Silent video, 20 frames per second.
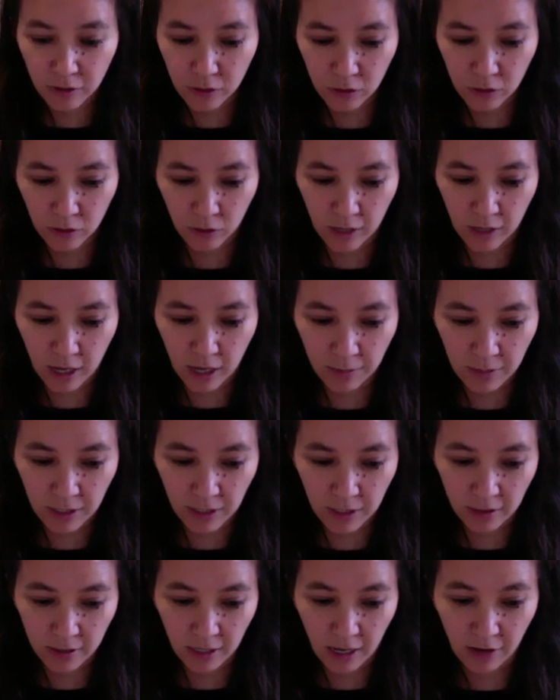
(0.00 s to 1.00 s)
So that
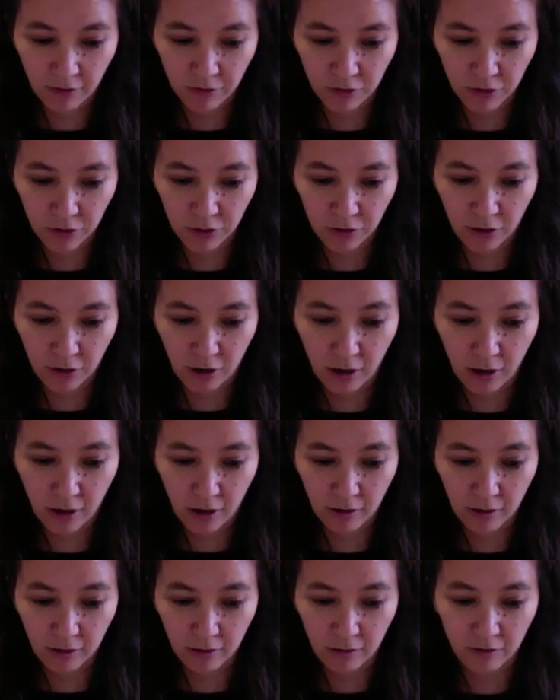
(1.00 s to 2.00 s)
means after
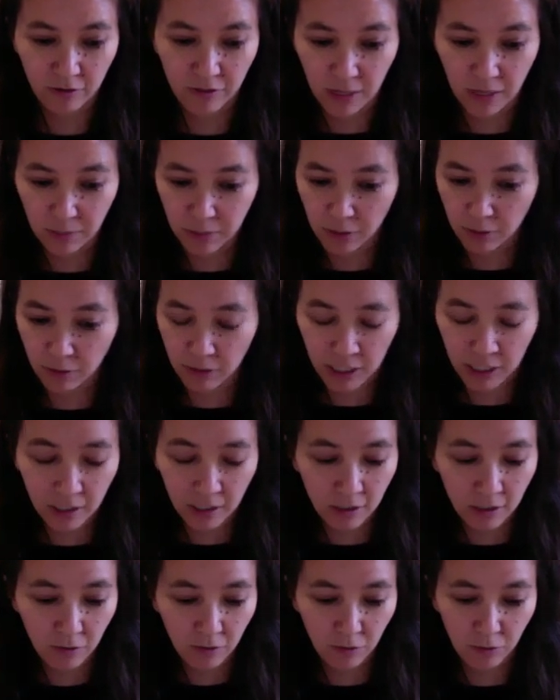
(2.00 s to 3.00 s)
our family
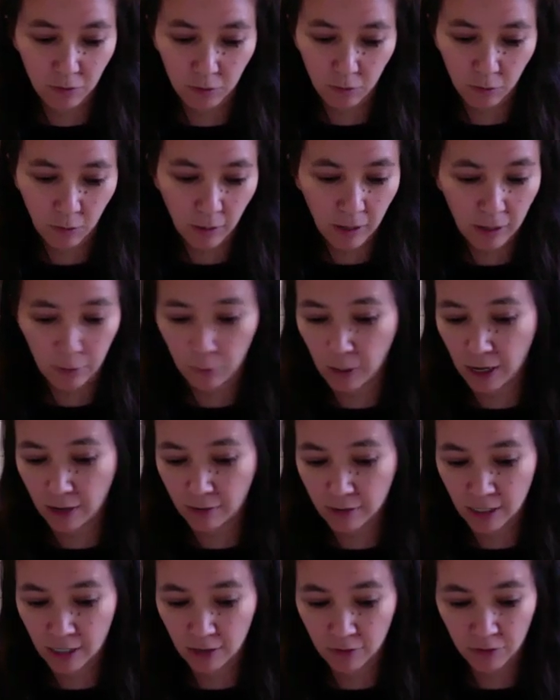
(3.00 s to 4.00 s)
routines have
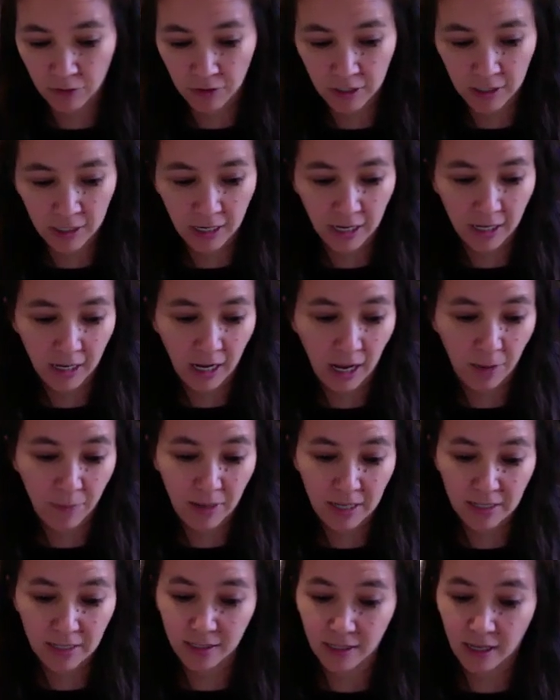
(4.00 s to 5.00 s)
wound down for the night, I
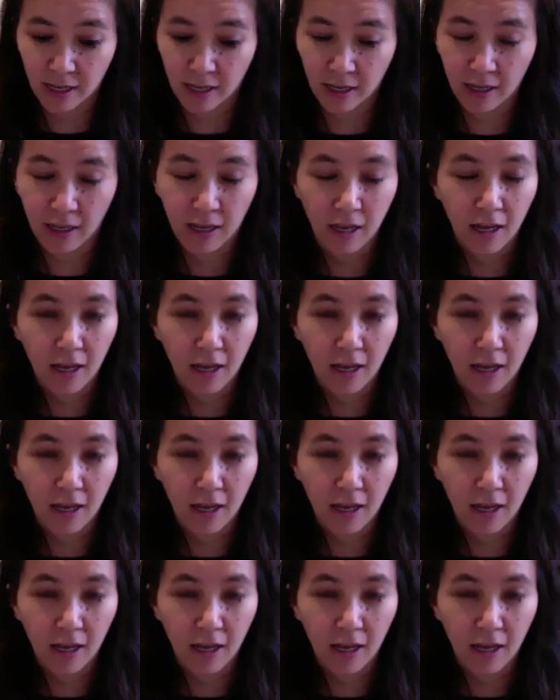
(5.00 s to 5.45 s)
might say,